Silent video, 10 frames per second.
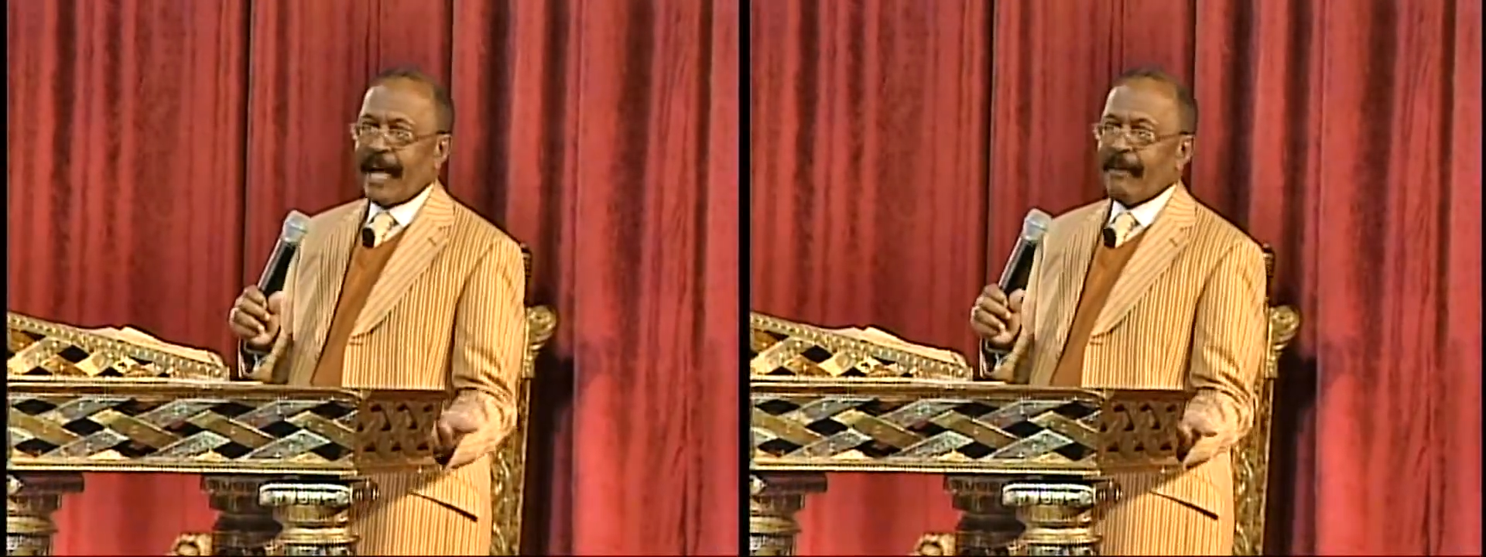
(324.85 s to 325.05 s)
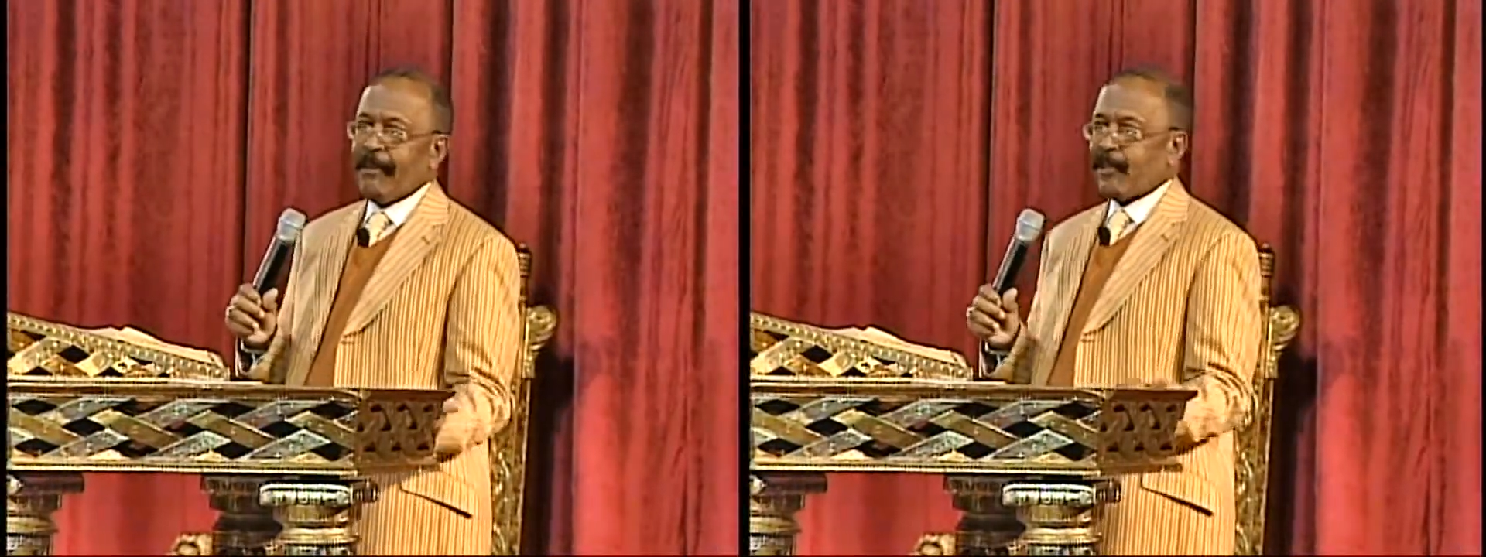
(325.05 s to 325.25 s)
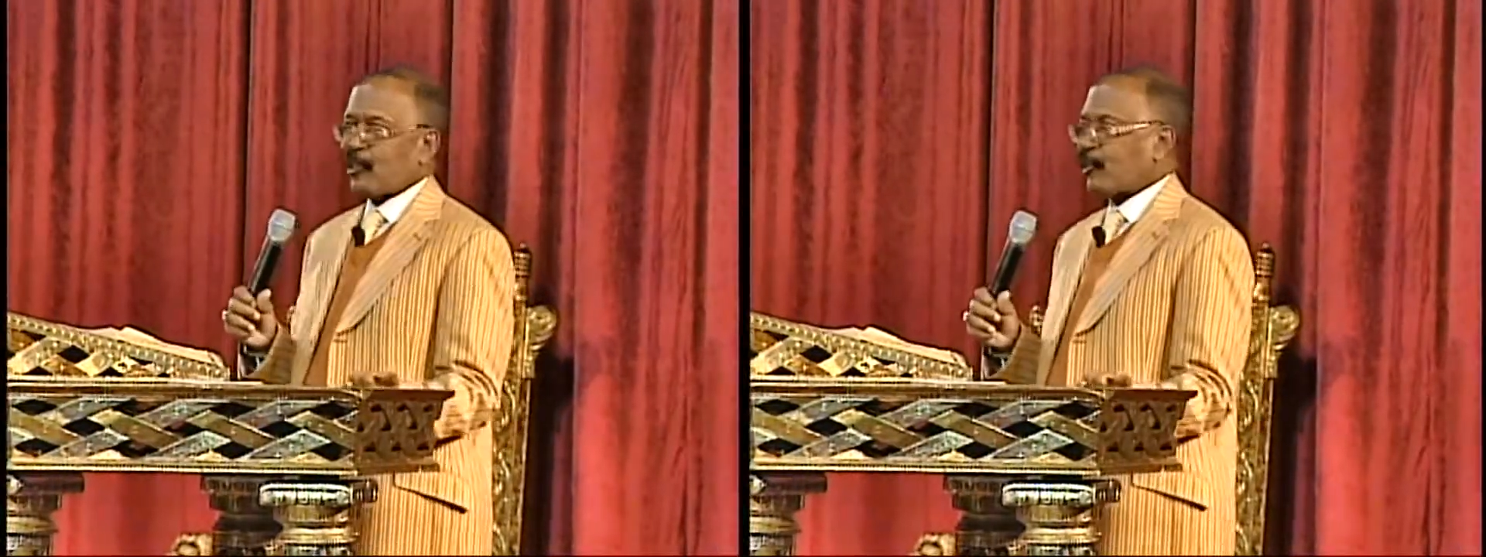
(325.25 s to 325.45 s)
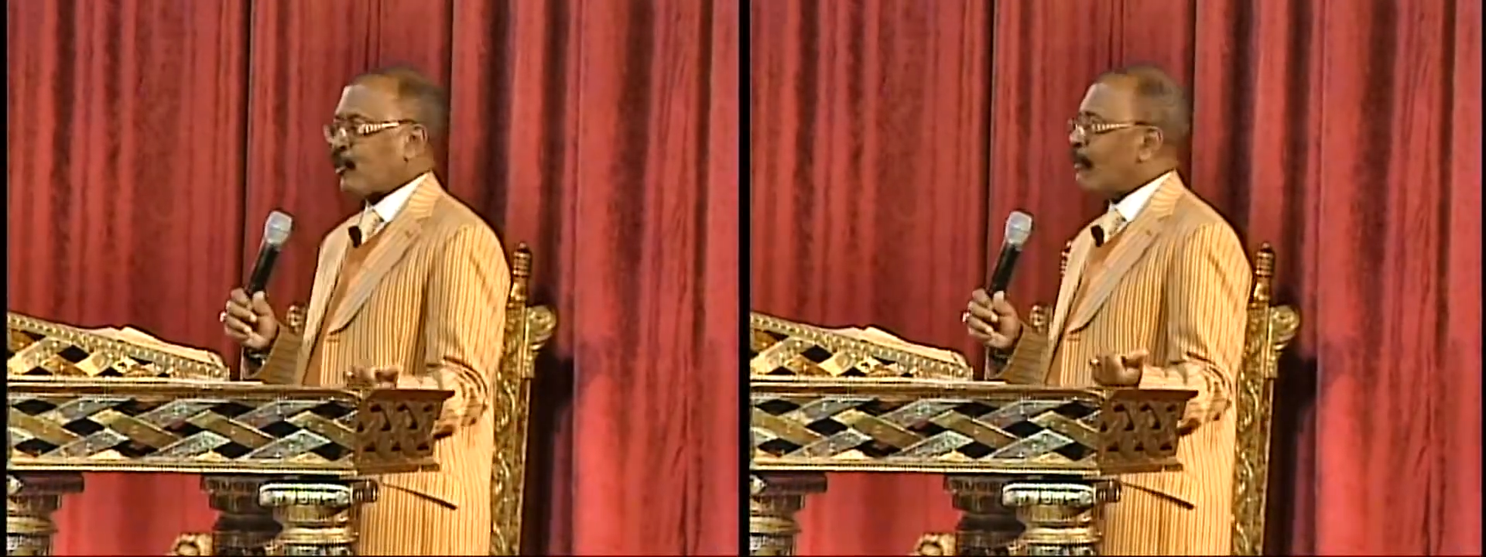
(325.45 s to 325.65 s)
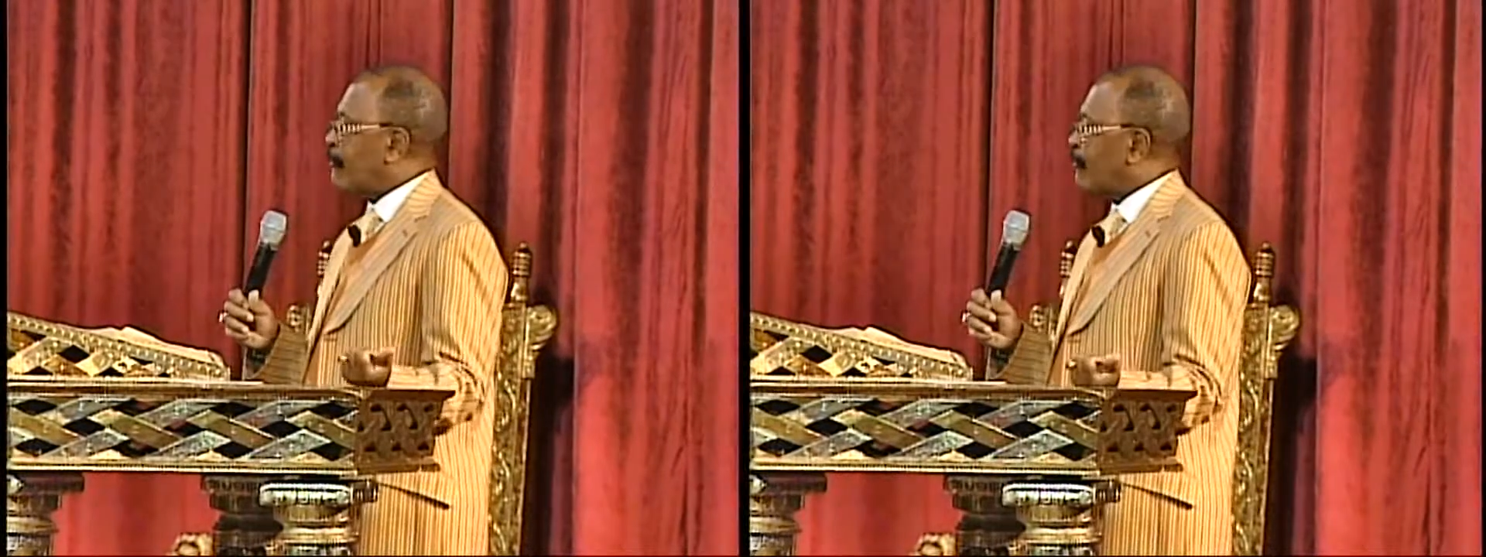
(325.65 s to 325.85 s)
how much
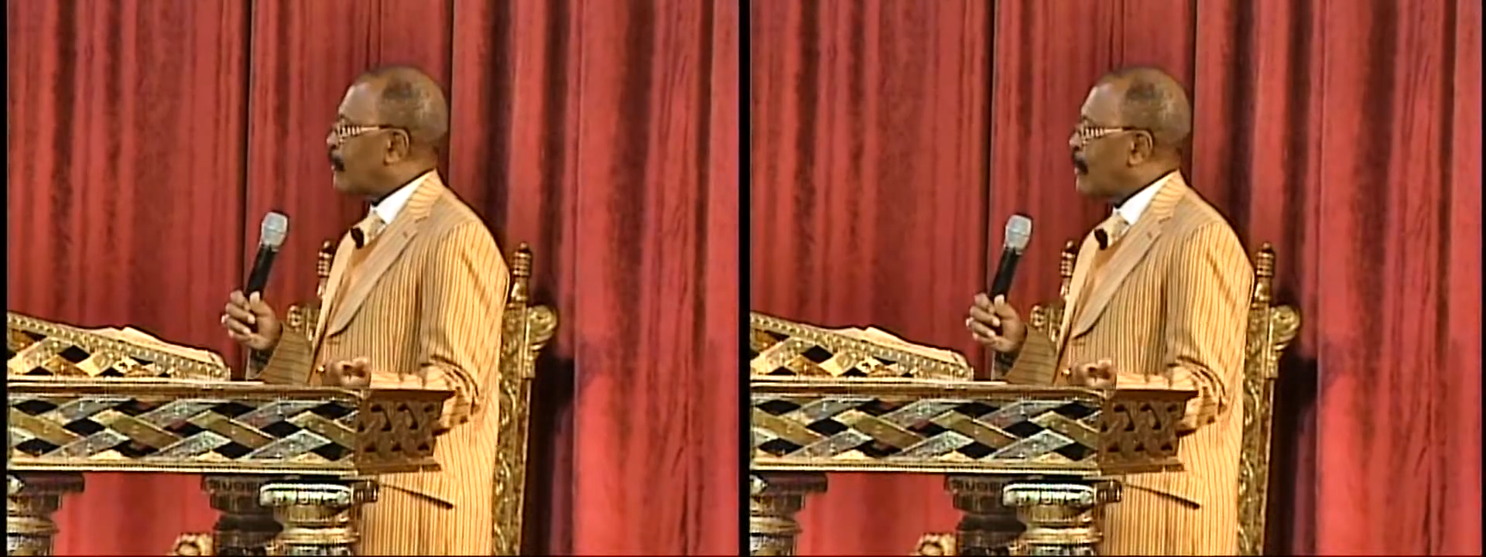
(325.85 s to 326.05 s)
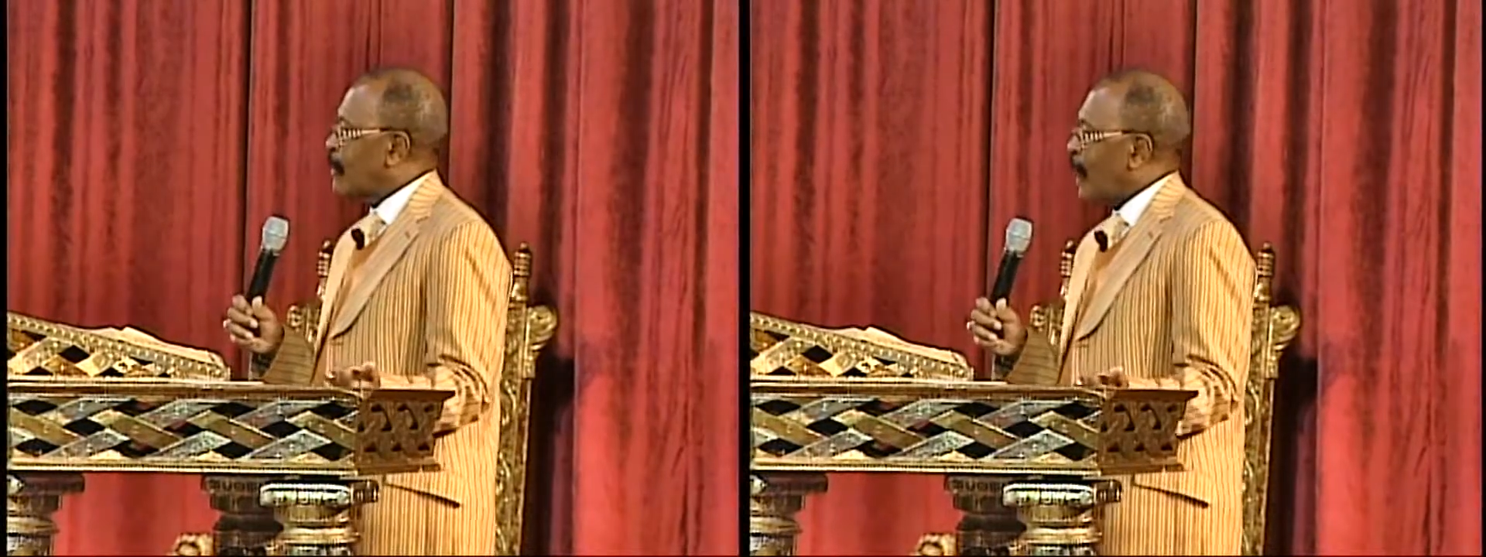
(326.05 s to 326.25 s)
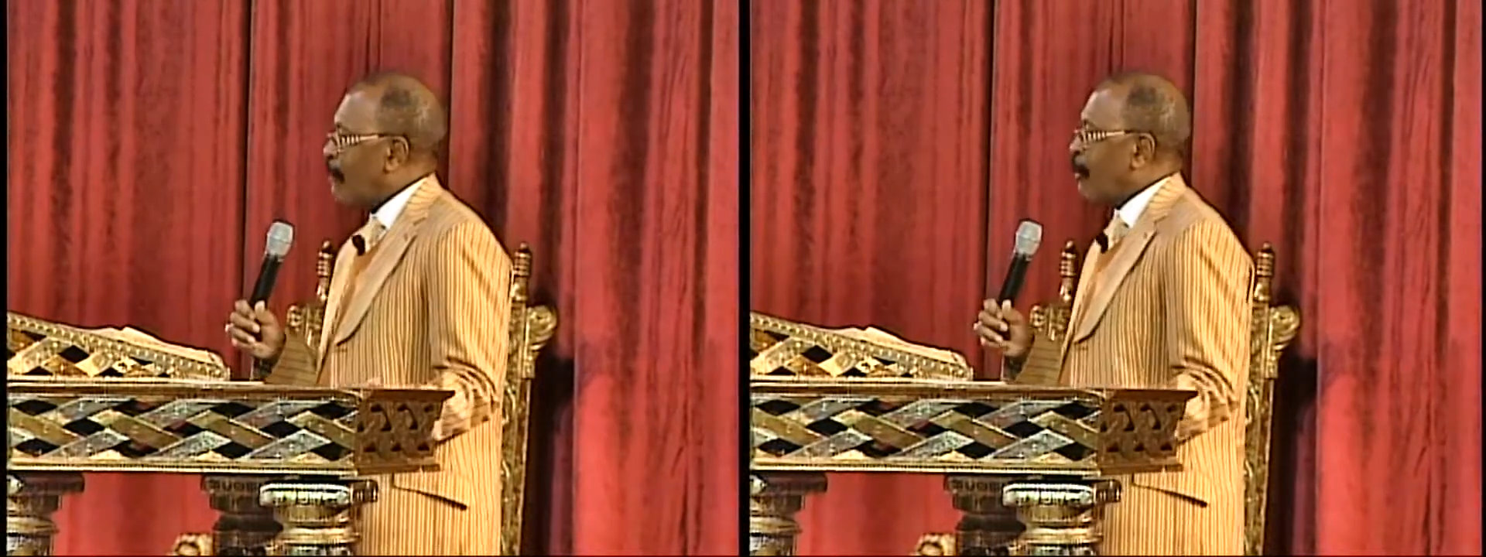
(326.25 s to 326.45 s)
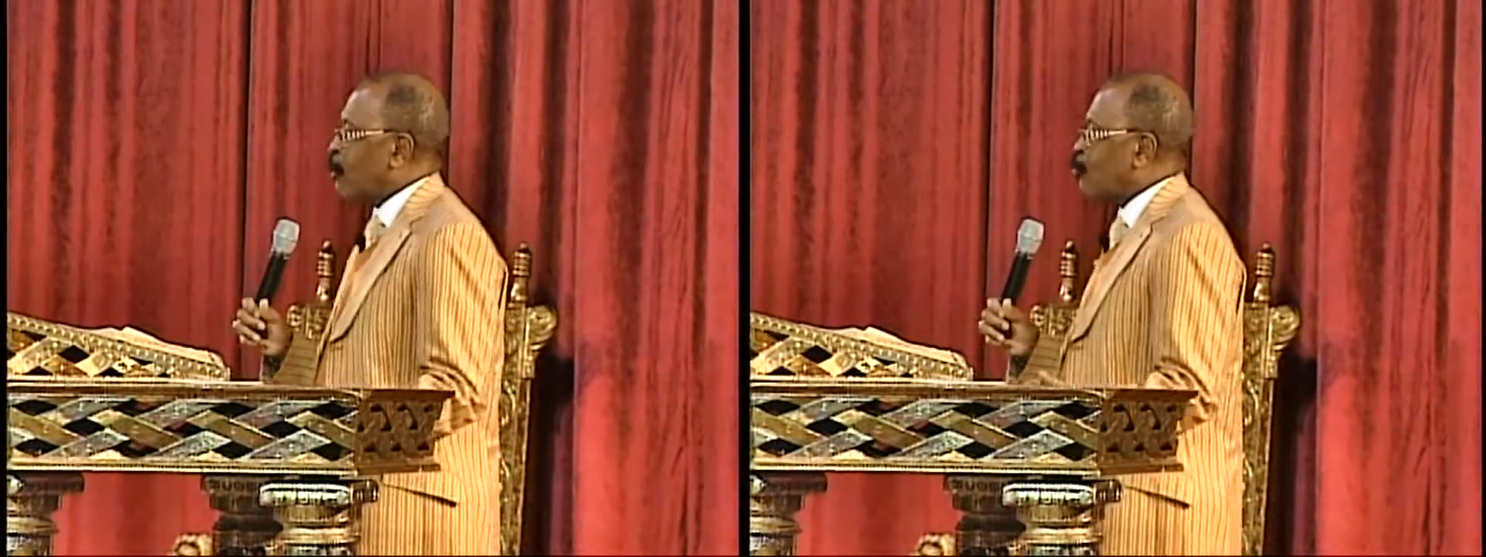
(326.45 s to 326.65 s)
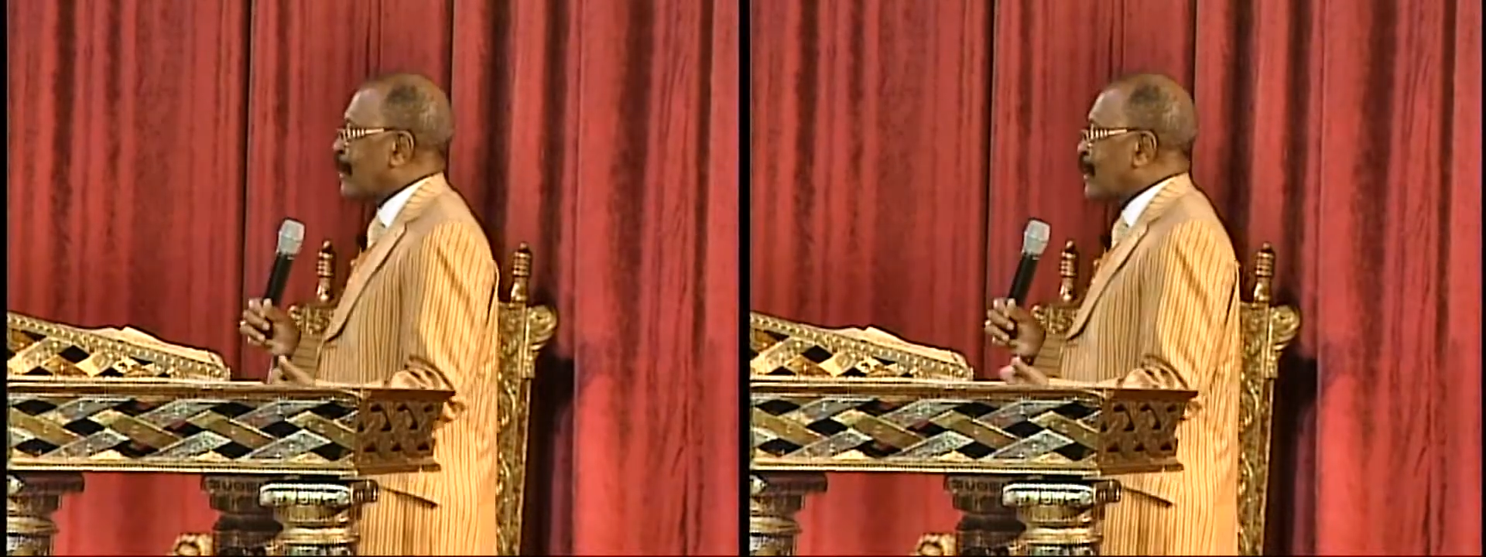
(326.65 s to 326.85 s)
stuff, how
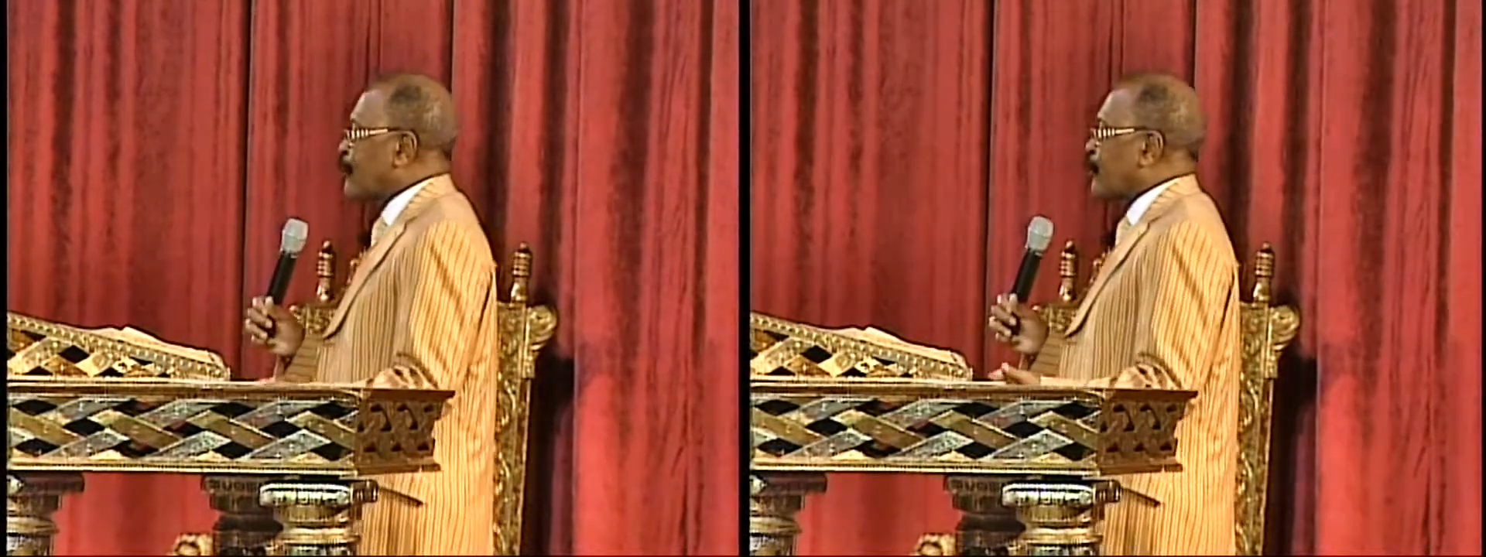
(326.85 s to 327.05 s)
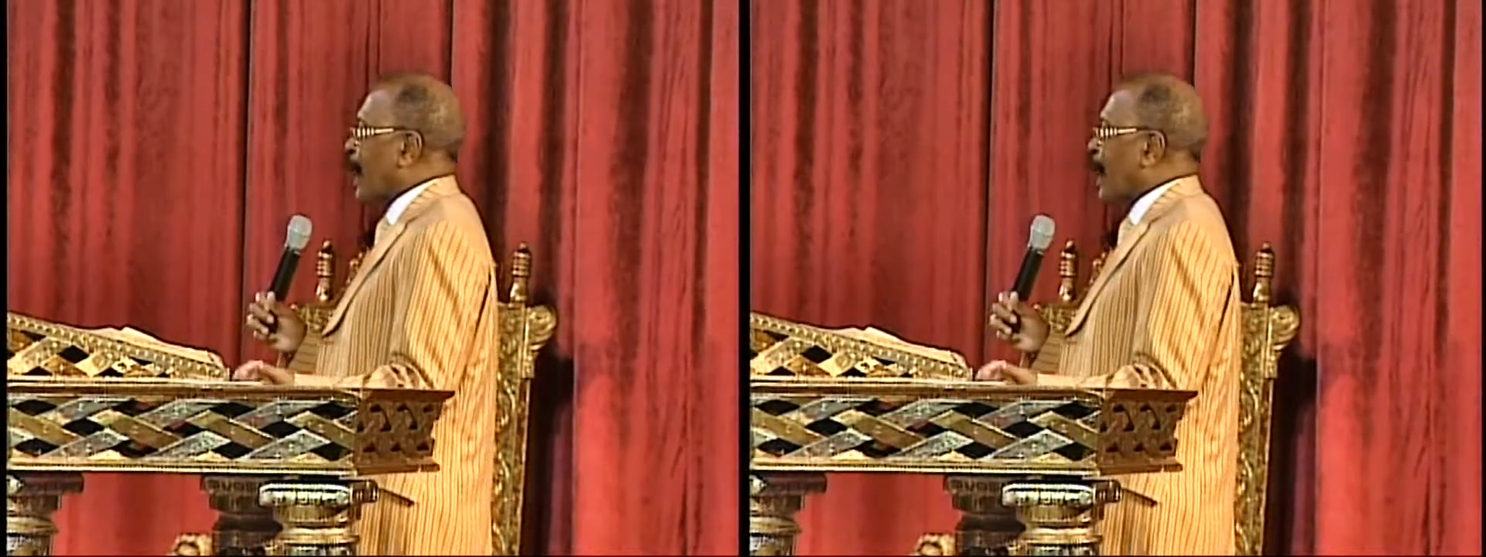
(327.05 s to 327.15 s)
much religion,